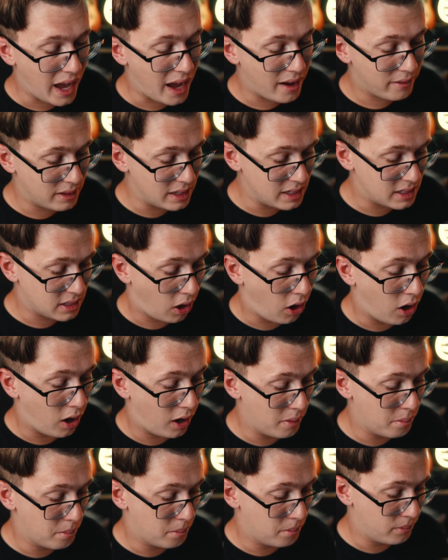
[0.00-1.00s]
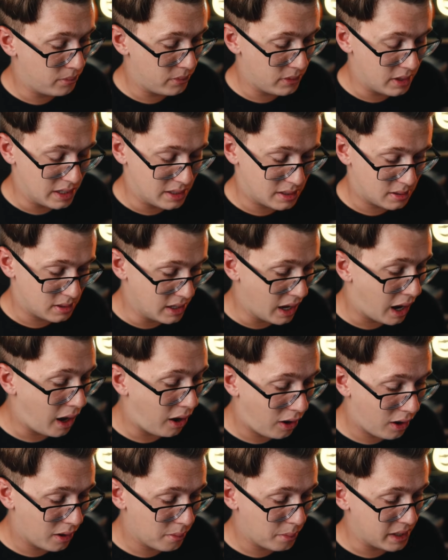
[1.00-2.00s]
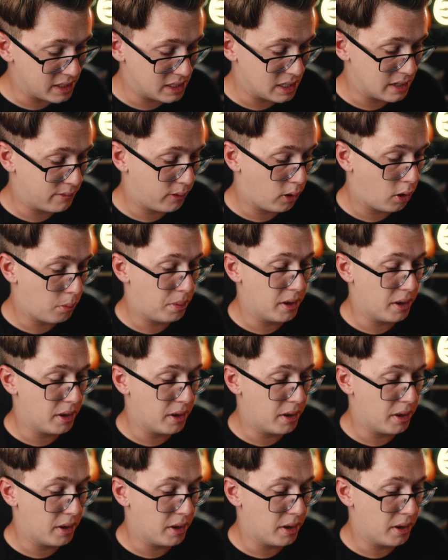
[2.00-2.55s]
have this on. It's not on by default,